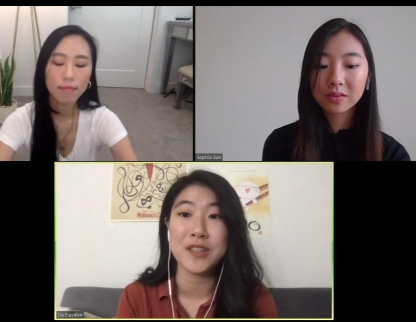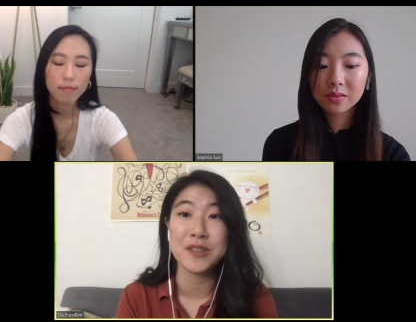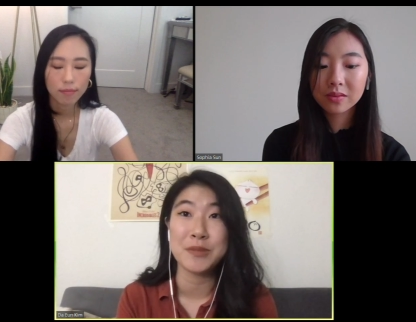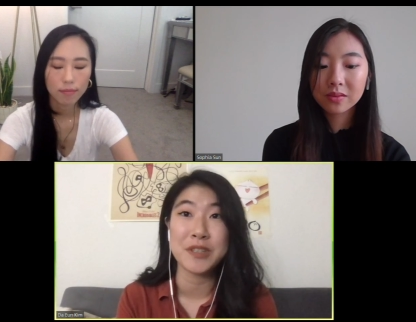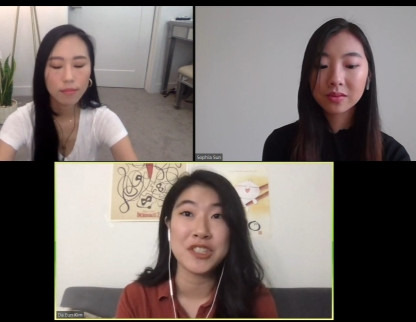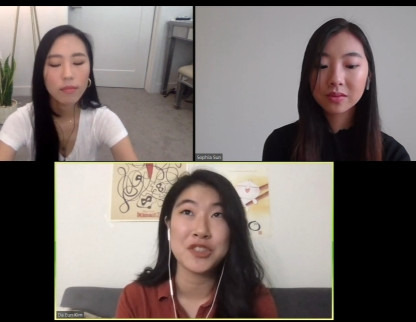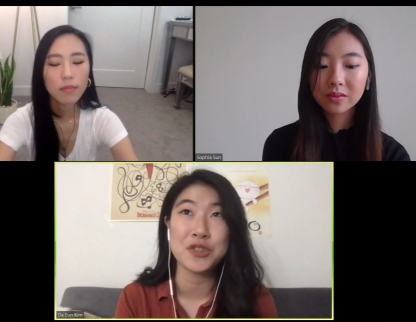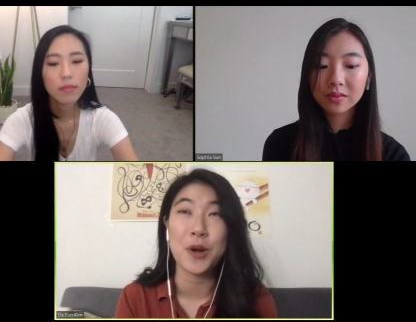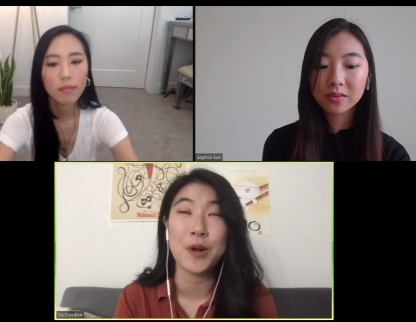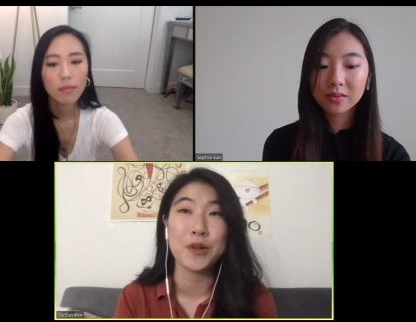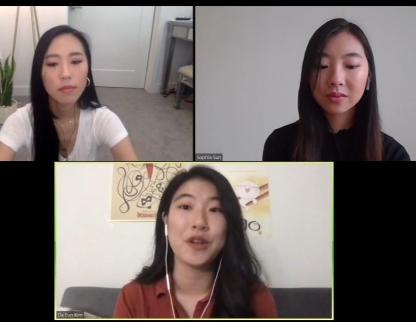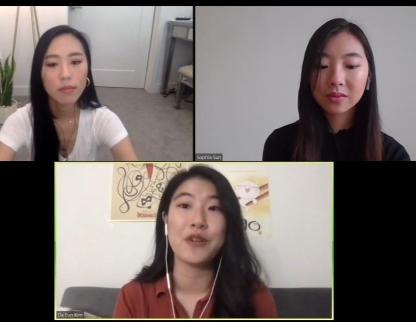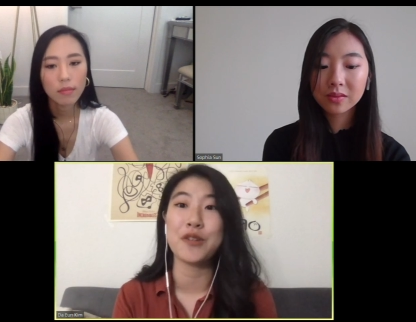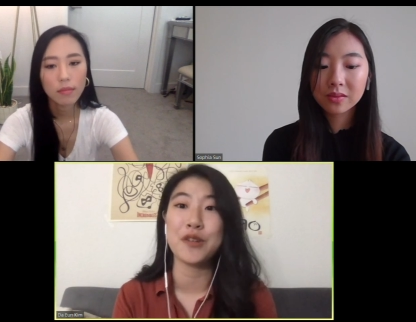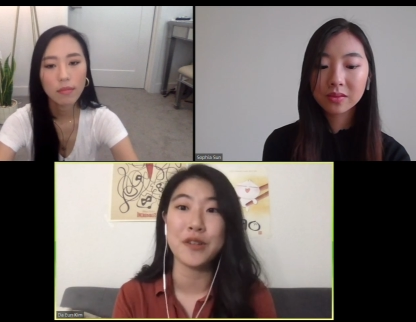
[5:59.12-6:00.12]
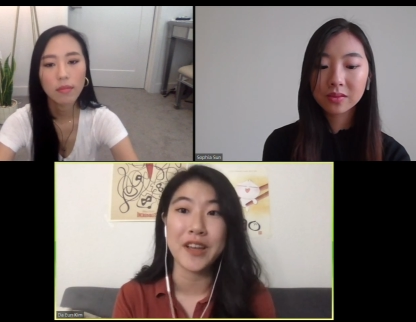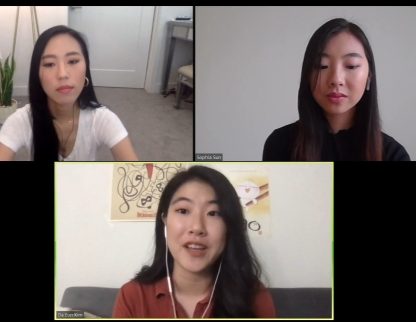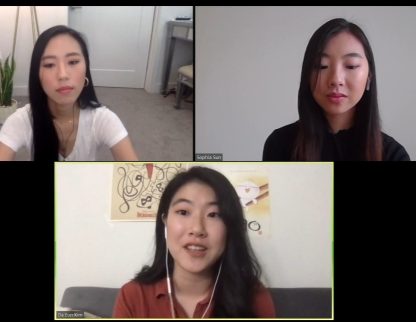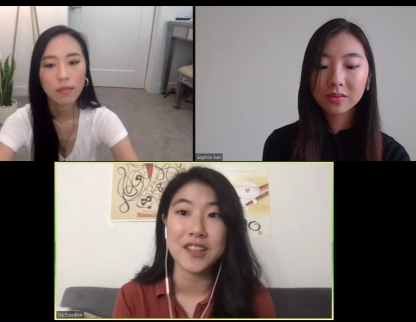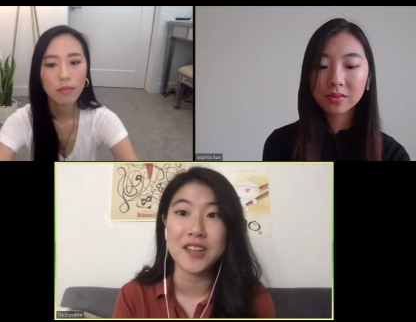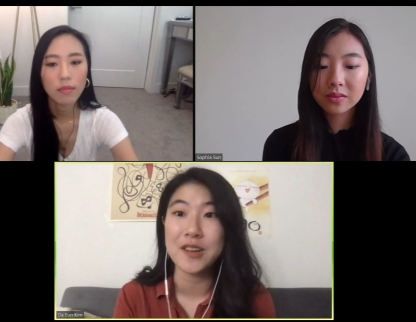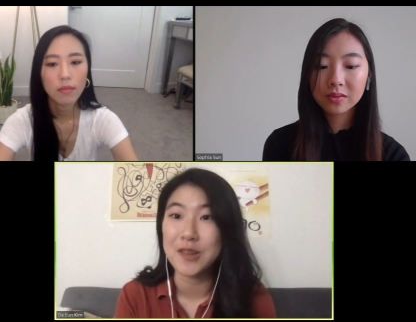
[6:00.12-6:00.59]
Speaker 1: can be struggling for
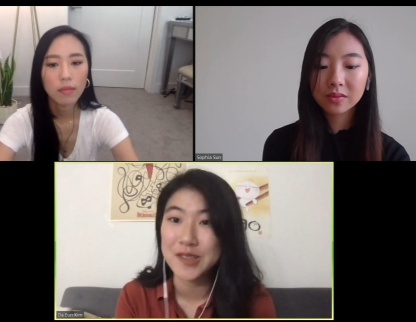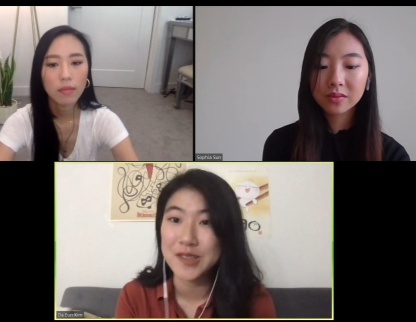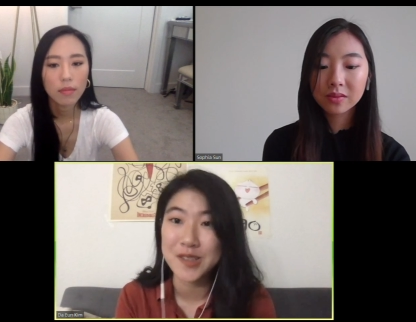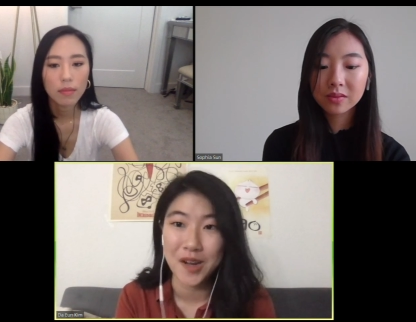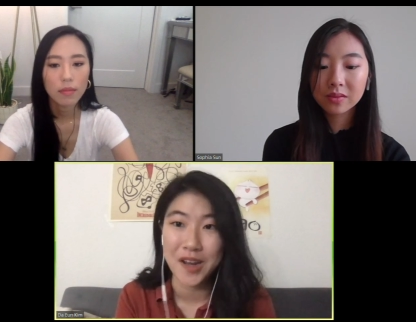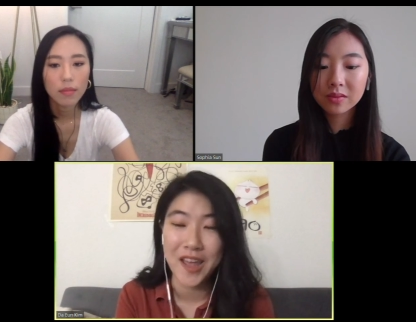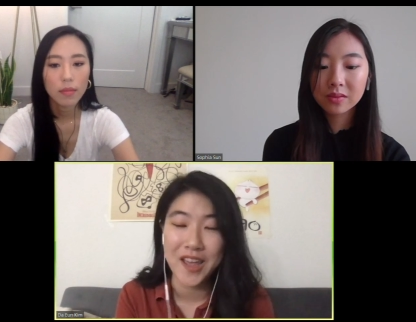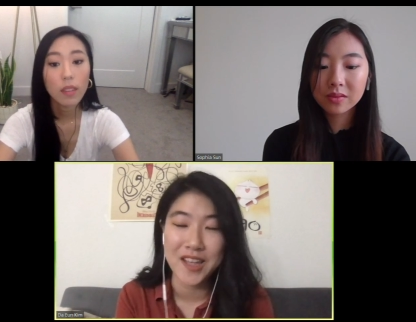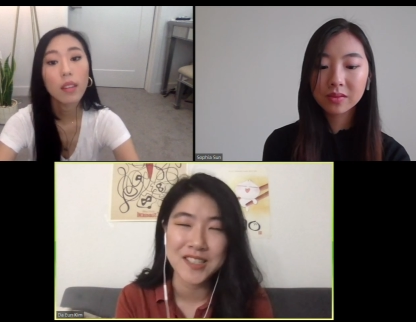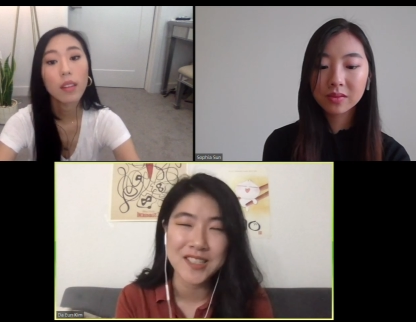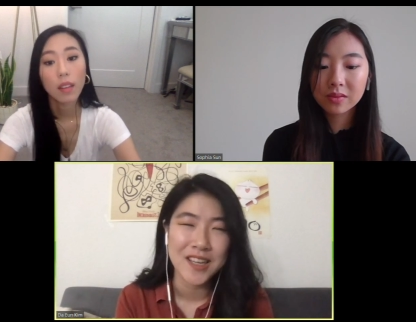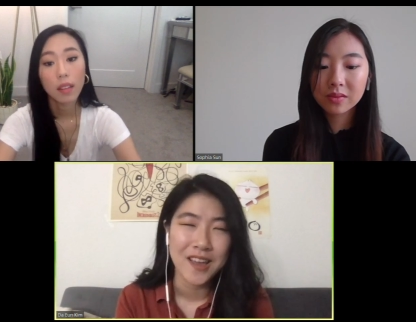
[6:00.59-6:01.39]
like years on end.